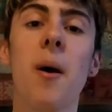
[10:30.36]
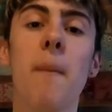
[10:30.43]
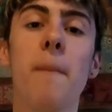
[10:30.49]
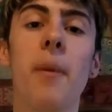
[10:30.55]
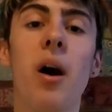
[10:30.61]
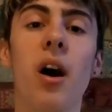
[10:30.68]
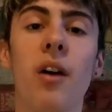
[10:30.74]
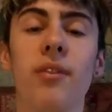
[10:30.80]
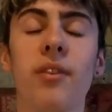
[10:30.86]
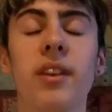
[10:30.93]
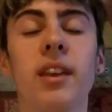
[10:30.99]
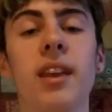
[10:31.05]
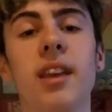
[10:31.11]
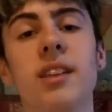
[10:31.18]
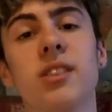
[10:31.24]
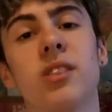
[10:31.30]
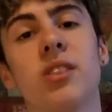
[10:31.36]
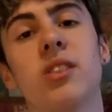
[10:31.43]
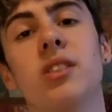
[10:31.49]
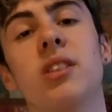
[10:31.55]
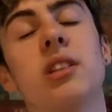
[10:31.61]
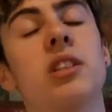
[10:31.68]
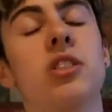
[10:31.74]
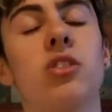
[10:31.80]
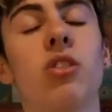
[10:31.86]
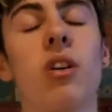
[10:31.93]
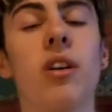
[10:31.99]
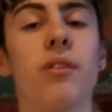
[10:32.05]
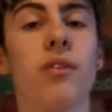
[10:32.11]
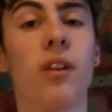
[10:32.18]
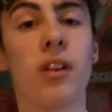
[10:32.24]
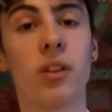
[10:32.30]
but I think it is good to try
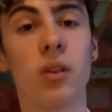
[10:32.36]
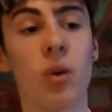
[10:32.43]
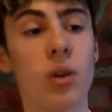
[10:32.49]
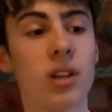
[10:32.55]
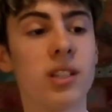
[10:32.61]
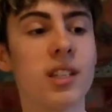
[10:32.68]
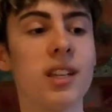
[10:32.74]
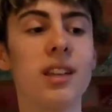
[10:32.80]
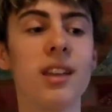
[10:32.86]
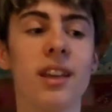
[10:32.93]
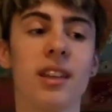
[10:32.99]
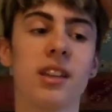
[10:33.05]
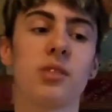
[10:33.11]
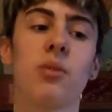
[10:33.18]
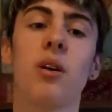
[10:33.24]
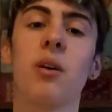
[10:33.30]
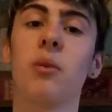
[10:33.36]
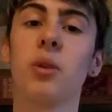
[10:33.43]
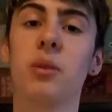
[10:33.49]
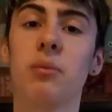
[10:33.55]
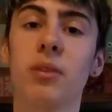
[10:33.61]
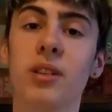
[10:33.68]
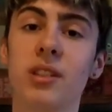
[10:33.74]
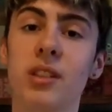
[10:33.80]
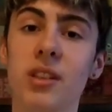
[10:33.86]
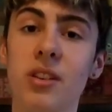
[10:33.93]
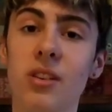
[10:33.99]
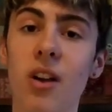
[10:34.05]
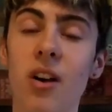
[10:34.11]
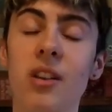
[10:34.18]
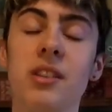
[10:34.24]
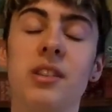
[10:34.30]
and find quality, and that's what I want to bring to you
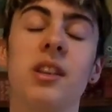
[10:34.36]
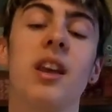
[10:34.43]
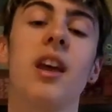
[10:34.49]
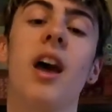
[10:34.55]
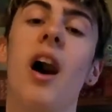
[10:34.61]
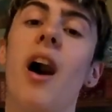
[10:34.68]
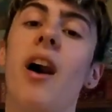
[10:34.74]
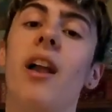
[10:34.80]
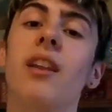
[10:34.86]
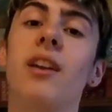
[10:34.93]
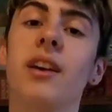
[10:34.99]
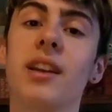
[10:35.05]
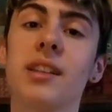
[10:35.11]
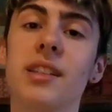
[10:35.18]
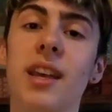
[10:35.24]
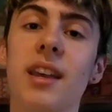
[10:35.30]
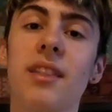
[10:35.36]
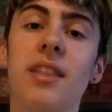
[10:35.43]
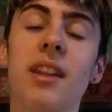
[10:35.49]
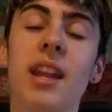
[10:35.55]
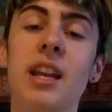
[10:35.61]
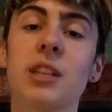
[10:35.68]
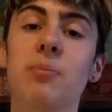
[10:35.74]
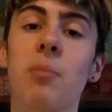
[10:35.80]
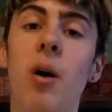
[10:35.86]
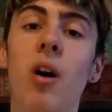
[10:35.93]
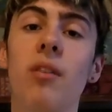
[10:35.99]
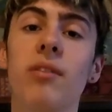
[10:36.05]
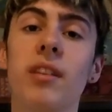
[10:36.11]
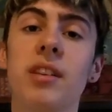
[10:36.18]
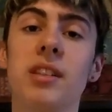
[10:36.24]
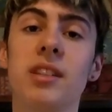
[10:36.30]
guys. Like I said, the next part
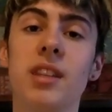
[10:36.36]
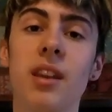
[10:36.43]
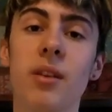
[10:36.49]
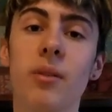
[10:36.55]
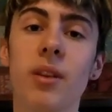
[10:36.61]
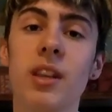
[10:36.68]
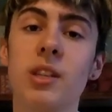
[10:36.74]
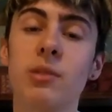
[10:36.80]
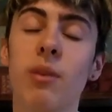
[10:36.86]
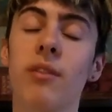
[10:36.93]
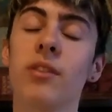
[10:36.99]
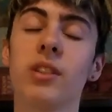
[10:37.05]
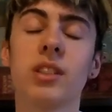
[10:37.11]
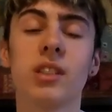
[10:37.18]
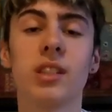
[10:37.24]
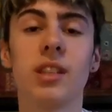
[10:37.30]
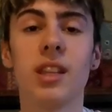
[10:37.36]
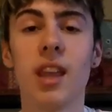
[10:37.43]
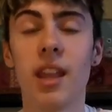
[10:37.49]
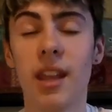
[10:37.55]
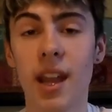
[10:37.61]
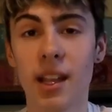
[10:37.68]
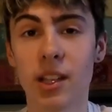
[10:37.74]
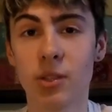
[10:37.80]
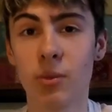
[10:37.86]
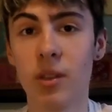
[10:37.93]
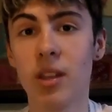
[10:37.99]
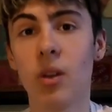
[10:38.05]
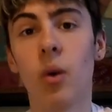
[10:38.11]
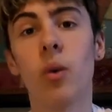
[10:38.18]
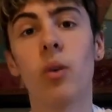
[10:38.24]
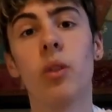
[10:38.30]
of this series, whether it's next
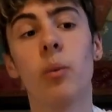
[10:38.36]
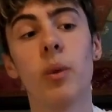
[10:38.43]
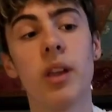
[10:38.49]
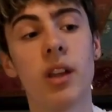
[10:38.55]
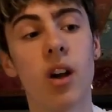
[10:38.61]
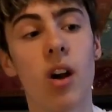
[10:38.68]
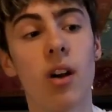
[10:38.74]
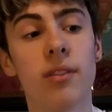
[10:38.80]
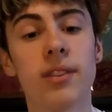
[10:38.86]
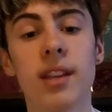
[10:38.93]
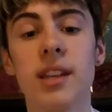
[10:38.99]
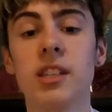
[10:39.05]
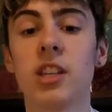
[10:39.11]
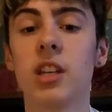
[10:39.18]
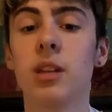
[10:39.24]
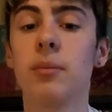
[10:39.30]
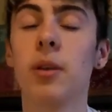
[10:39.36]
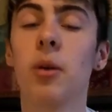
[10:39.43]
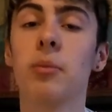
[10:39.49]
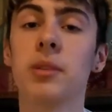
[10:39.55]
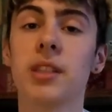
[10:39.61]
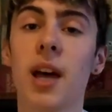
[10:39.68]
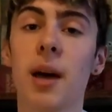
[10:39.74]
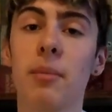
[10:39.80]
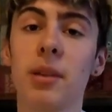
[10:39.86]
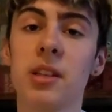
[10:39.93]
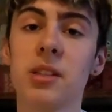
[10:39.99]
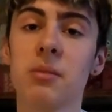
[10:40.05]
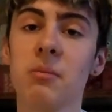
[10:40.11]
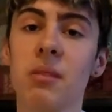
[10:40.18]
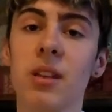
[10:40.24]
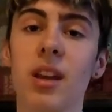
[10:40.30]
week or the week after, is going to be on
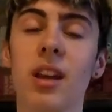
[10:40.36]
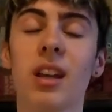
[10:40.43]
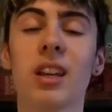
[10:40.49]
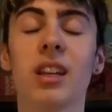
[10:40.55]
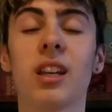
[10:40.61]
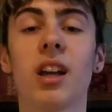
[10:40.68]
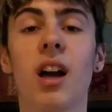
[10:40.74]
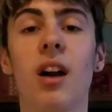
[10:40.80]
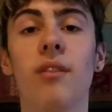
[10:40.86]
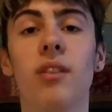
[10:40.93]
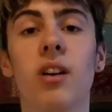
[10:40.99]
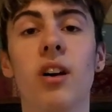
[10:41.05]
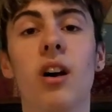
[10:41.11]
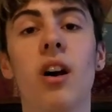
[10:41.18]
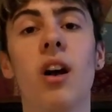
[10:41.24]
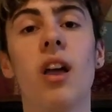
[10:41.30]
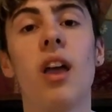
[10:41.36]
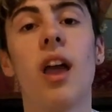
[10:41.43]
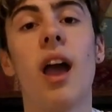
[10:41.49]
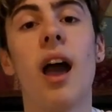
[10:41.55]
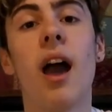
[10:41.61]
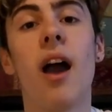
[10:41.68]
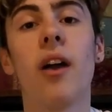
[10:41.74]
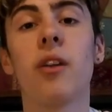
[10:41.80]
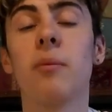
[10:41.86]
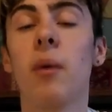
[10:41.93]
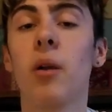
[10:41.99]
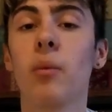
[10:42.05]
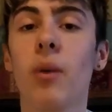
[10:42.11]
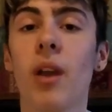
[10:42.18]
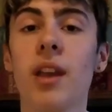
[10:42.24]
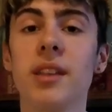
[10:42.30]
metabolism. I'm going to cover how you
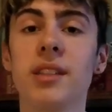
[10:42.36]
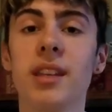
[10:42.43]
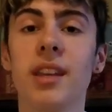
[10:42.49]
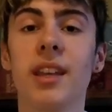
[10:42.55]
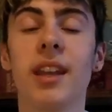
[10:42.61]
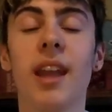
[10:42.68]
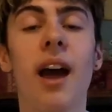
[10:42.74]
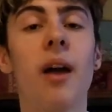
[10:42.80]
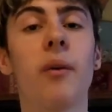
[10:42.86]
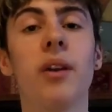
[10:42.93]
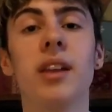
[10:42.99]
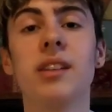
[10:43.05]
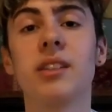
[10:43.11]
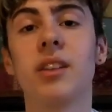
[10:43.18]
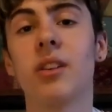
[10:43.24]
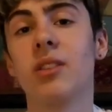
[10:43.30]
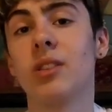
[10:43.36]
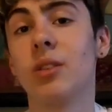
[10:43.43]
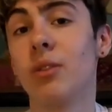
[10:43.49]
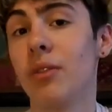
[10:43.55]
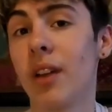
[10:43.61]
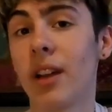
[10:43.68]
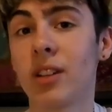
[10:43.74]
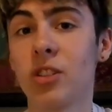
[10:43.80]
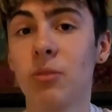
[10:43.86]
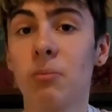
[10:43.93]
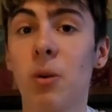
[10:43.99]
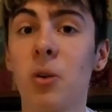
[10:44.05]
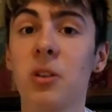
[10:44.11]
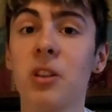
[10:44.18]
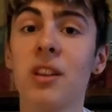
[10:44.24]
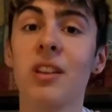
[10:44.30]
might raise it and how it is going to affect your
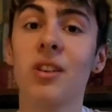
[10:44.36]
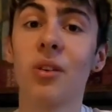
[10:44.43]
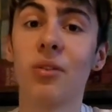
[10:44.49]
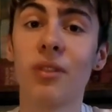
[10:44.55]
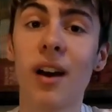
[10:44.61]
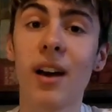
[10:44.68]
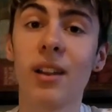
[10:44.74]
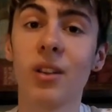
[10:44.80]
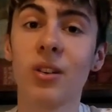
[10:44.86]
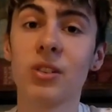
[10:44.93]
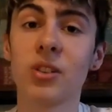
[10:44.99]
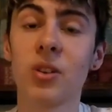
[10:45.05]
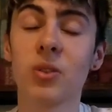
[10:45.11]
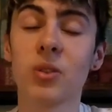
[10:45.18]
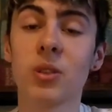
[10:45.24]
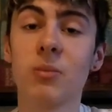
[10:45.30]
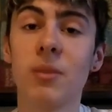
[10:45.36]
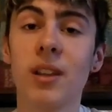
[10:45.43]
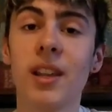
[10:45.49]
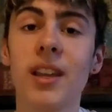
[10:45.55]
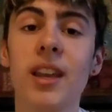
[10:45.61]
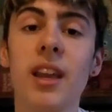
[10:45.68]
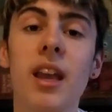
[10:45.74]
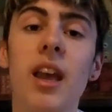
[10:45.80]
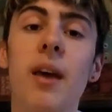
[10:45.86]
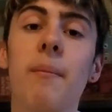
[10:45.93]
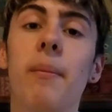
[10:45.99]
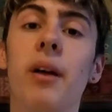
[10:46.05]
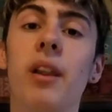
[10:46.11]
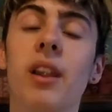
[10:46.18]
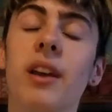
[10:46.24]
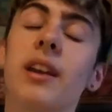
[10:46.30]
body and your fat loss ultimately.
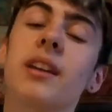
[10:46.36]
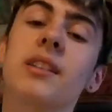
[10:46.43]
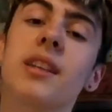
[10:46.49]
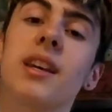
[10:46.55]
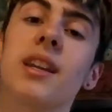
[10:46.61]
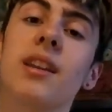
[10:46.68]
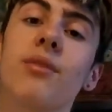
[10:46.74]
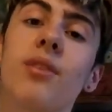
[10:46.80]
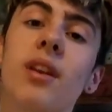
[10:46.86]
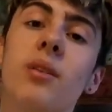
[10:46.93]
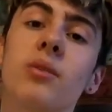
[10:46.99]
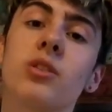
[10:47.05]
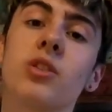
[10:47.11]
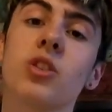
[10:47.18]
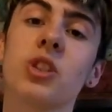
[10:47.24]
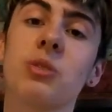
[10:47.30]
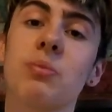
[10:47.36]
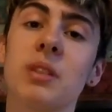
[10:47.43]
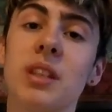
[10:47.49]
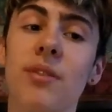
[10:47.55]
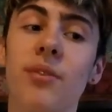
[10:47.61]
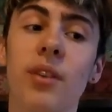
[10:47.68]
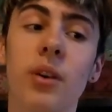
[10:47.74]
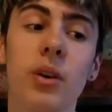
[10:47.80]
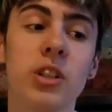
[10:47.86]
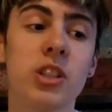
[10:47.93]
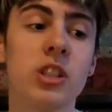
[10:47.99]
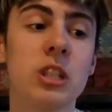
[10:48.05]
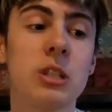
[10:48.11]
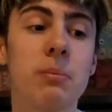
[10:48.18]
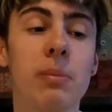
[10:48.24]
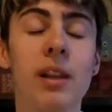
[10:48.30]
But like I said, if anyone's got specific
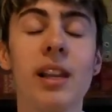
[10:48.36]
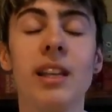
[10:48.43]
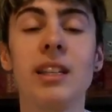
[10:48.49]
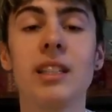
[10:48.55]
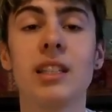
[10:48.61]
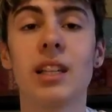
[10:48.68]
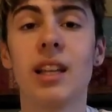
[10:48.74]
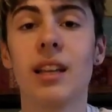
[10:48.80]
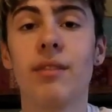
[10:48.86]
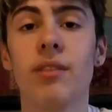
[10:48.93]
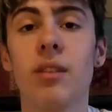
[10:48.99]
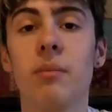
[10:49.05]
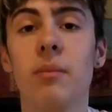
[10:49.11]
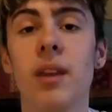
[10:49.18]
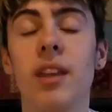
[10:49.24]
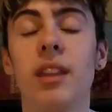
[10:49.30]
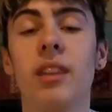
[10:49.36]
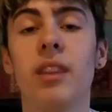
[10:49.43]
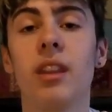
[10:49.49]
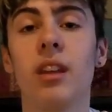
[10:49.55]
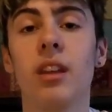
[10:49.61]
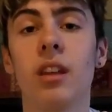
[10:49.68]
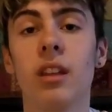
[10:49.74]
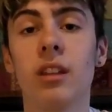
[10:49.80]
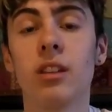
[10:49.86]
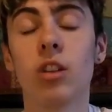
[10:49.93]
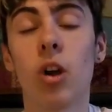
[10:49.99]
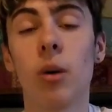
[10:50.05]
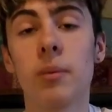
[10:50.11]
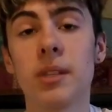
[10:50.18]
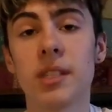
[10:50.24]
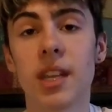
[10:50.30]
questions, please leave them in the
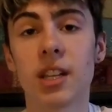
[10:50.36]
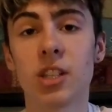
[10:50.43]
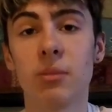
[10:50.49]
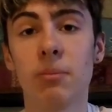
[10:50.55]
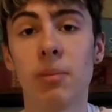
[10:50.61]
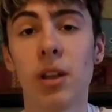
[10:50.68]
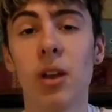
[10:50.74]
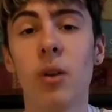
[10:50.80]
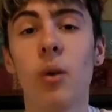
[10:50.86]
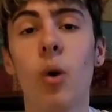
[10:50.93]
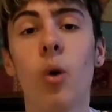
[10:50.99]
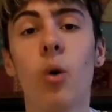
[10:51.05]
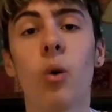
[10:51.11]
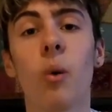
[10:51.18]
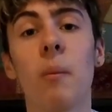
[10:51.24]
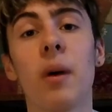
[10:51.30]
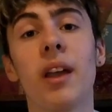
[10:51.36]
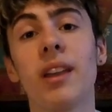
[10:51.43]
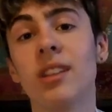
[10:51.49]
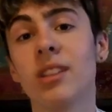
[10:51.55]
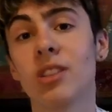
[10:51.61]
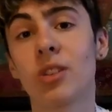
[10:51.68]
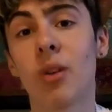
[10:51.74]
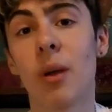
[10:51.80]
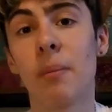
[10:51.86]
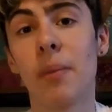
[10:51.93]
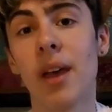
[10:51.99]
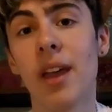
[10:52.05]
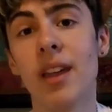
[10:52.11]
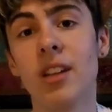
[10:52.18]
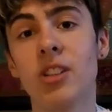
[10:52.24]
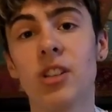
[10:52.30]
comment section below or on my Instagram
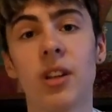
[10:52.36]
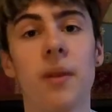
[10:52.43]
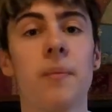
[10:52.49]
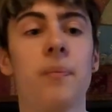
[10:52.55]
page.